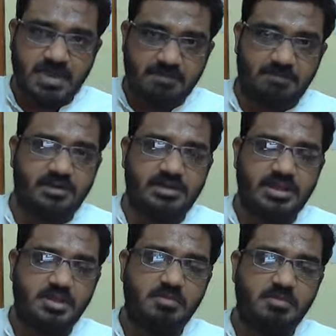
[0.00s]
people,
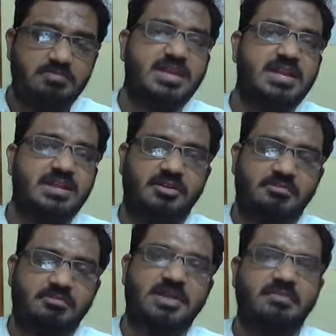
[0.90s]
the human beings
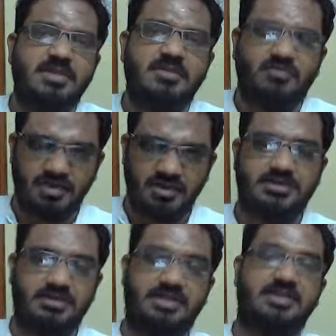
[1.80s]
are becoming
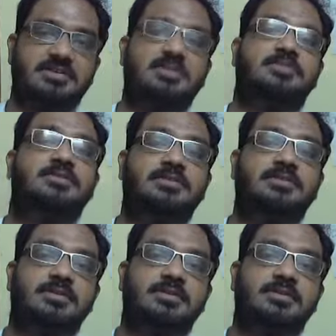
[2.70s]
worst. like this.